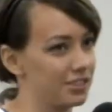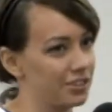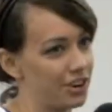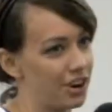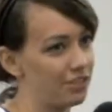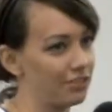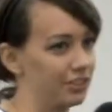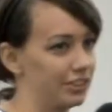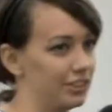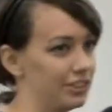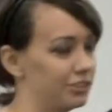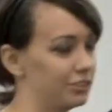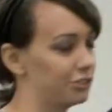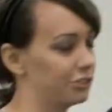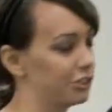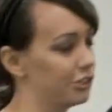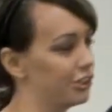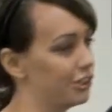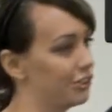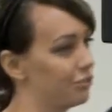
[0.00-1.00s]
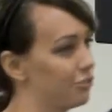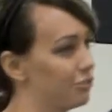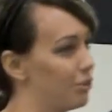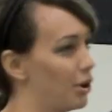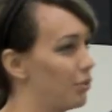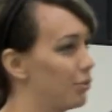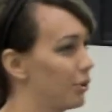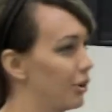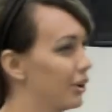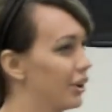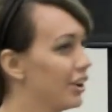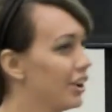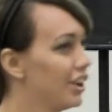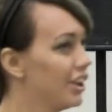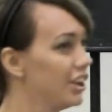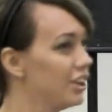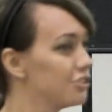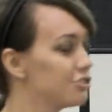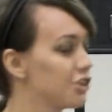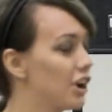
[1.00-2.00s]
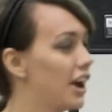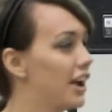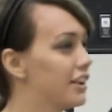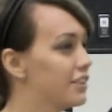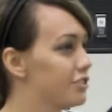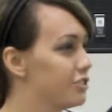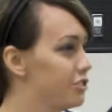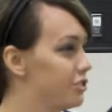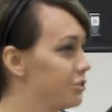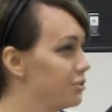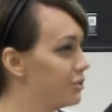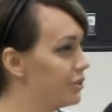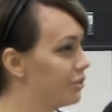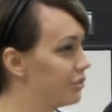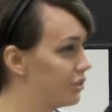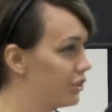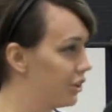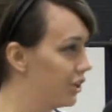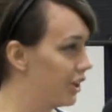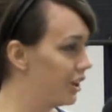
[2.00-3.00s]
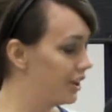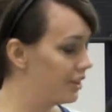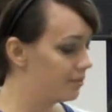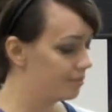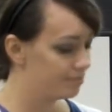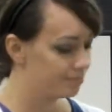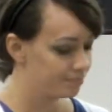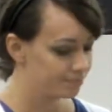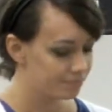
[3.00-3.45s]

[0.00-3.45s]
They're not really sure if what we're trying to do is good.